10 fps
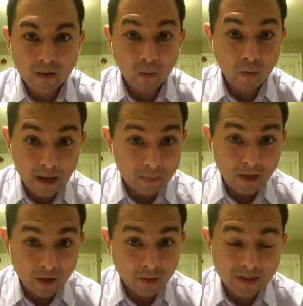Well, maybe
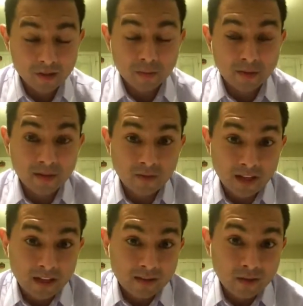in your business specific
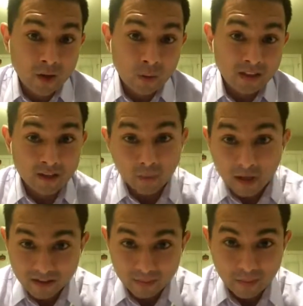case, you don't need to
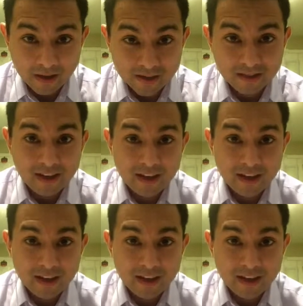rent a space.